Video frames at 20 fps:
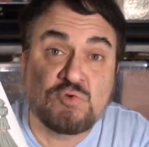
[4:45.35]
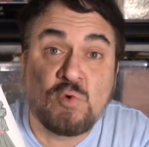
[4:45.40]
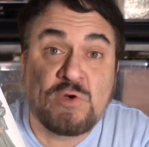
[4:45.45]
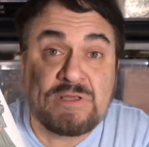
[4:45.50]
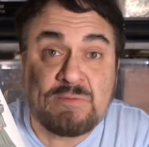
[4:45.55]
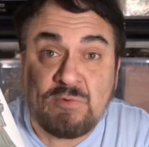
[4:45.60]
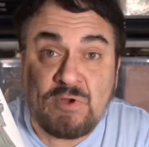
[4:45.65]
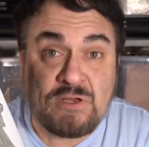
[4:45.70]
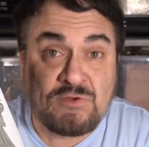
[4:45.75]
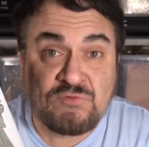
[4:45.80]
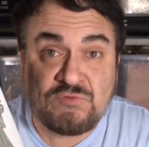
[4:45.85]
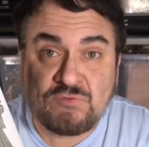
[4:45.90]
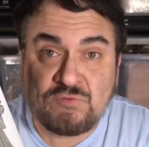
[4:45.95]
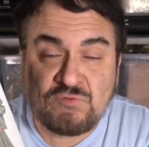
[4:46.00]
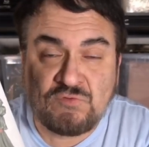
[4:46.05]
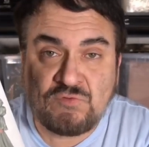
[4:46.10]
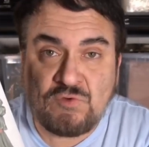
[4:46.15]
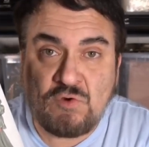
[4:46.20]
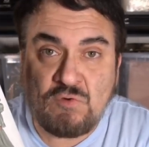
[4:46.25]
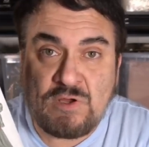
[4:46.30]
20 bucks
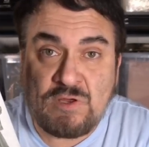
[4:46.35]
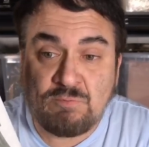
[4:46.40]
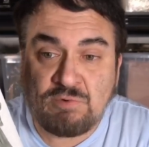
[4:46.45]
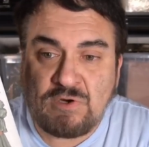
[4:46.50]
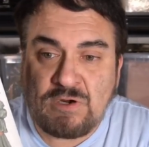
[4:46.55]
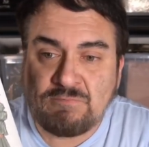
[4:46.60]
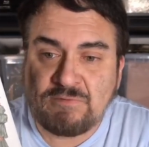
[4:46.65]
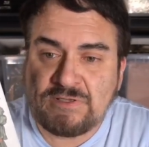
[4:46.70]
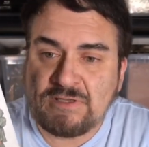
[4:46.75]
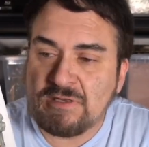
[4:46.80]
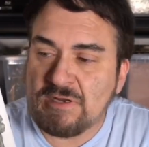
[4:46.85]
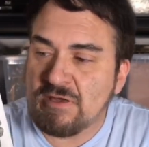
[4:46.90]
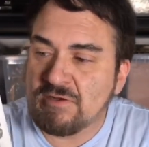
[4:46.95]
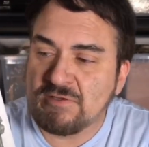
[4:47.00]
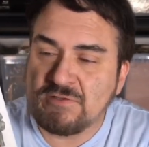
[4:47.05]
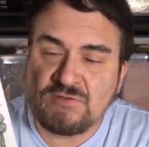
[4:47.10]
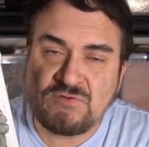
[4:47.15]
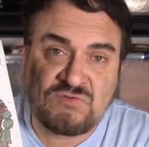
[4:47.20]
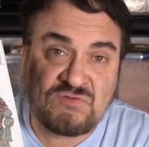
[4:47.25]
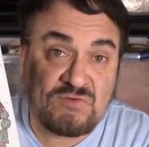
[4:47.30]
or so I'll probably get
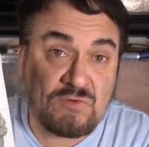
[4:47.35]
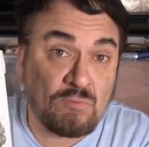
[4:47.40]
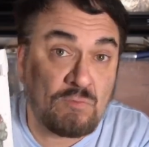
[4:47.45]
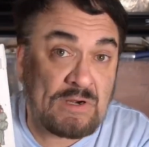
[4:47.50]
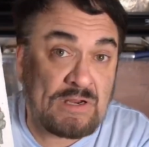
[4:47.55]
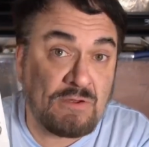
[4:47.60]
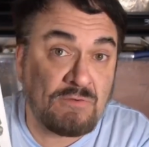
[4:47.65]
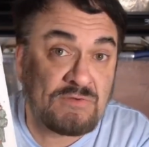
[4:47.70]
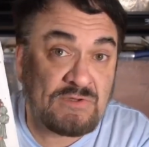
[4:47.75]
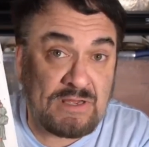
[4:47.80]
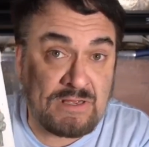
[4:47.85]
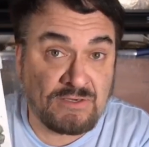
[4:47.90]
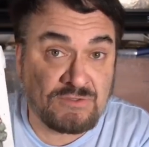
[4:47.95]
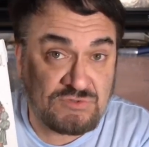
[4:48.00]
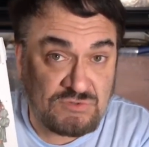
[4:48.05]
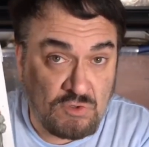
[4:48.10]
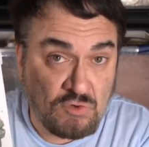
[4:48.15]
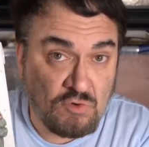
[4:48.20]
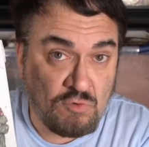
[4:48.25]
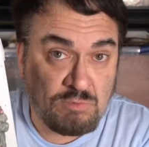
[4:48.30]
out of this around
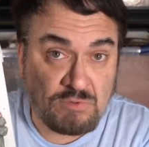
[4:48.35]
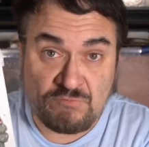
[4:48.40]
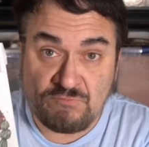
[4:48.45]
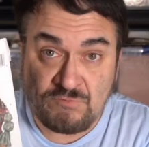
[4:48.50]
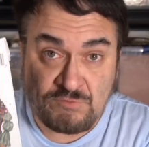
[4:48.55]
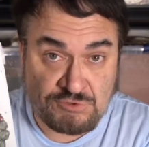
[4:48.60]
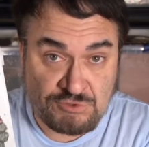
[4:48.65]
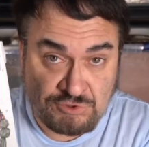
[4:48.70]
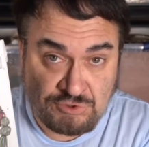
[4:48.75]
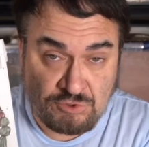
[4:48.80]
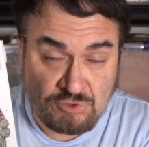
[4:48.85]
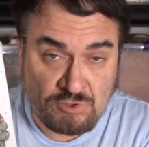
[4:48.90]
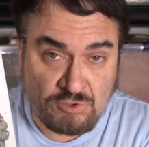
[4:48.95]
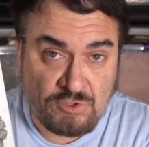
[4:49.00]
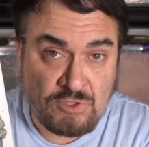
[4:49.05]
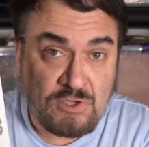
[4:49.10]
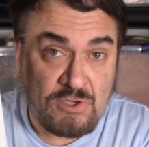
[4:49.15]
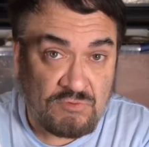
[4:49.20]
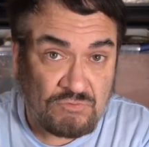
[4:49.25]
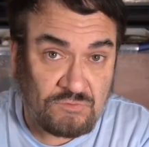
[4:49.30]
October for
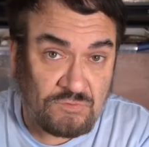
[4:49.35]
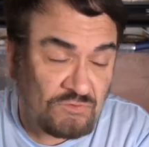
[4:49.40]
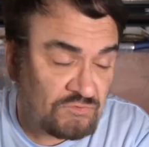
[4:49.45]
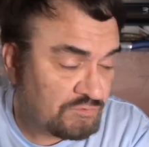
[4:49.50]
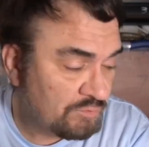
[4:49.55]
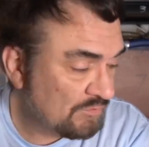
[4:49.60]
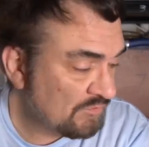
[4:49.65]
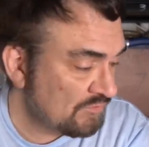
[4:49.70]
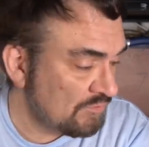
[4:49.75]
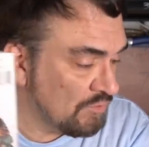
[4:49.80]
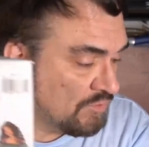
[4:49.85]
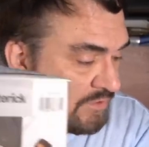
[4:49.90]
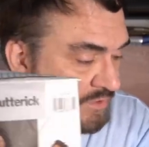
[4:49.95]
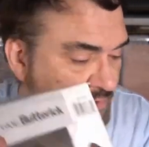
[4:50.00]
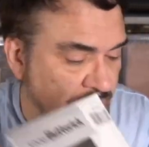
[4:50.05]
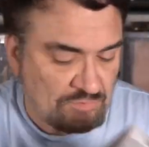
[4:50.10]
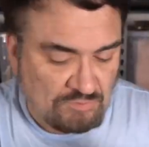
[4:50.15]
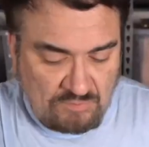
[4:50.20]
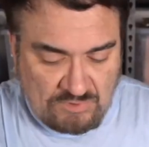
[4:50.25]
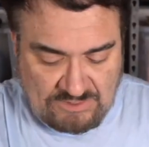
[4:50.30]
sure. So this one's going
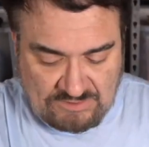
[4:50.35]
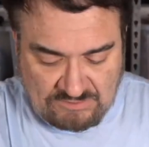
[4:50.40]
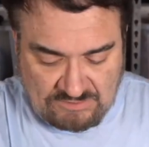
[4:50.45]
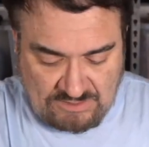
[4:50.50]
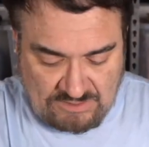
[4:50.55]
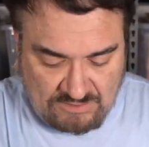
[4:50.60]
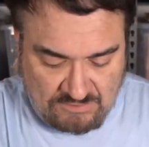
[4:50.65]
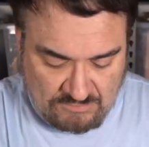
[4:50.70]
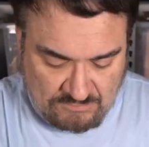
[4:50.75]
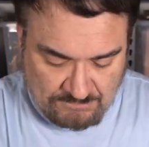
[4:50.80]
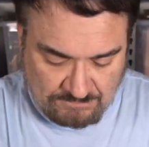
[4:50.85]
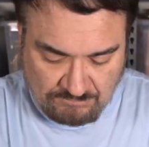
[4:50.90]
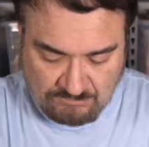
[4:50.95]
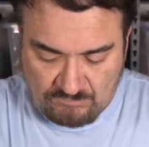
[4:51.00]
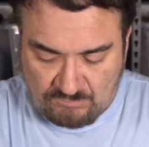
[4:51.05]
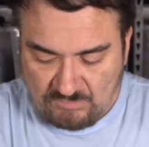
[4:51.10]
up right now.